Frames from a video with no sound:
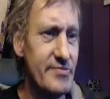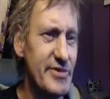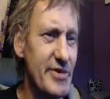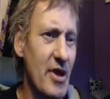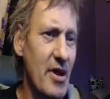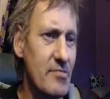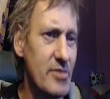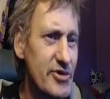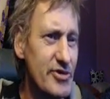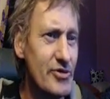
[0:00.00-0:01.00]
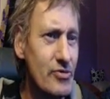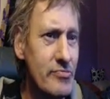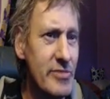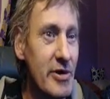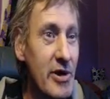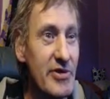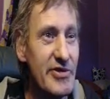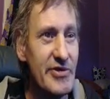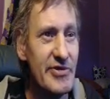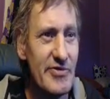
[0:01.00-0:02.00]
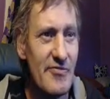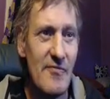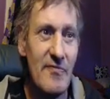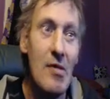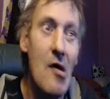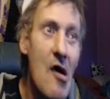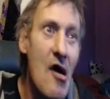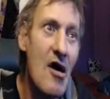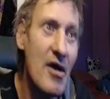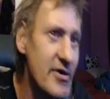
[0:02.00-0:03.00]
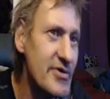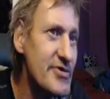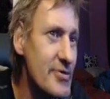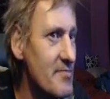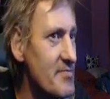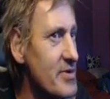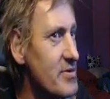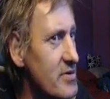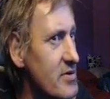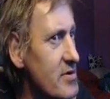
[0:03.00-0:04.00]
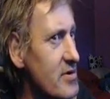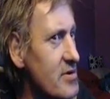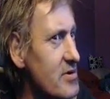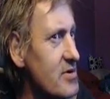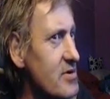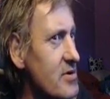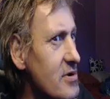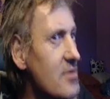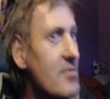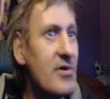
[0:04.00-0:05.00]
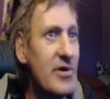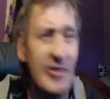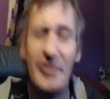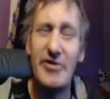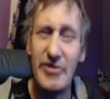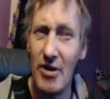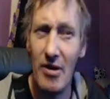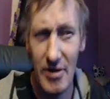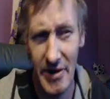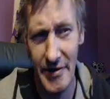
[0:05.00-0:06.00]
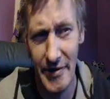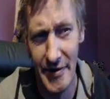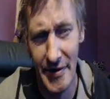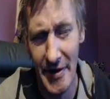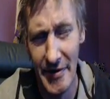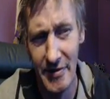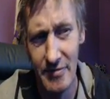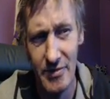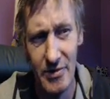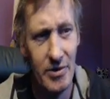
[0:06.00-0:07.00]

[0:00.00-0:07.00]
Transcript: I'm assuming this is a vlog or something, where you just talk in your camera